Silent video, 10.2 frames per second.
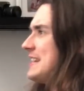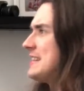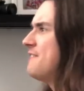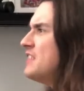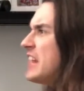The
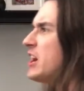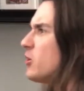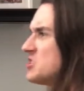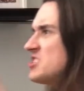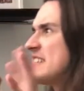video
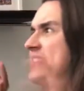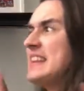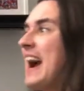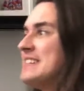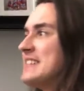is just like the
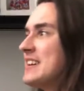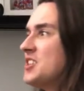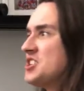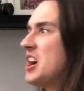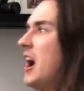icing on the
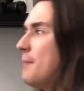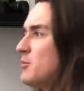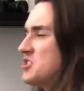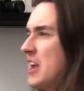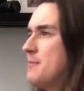top,
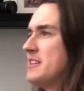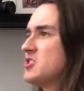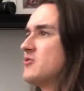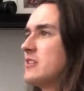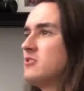which can be a
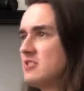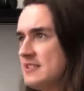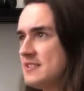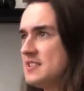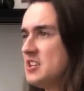struggle
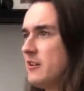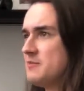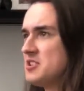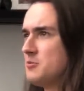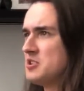because, I'm
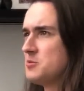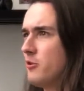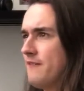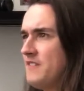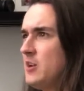so much more
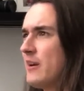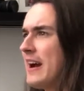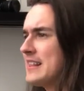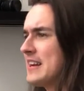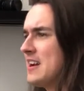a video guy
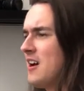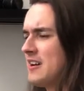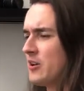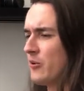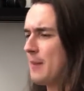than an
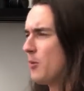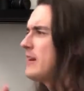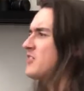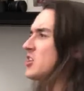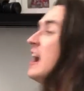audio guy, but whatever.